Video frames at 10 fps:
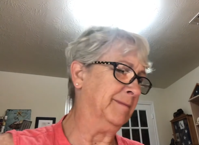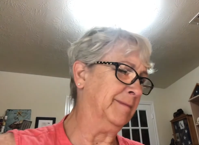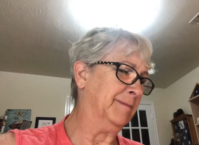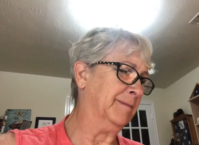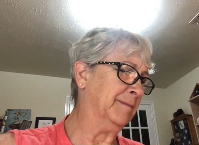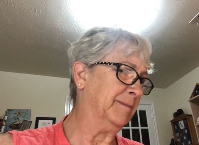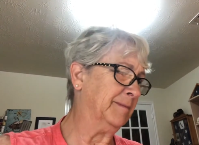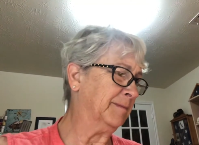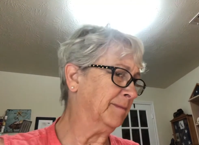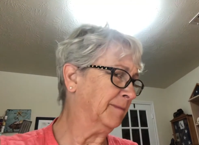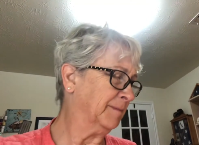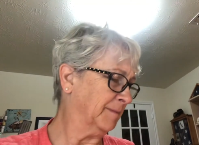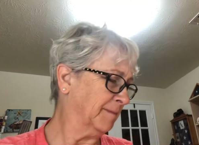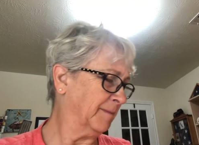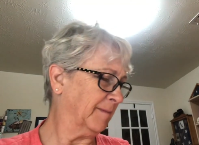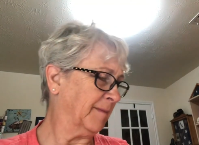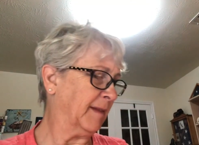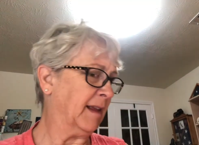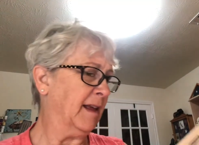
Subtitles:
(silence)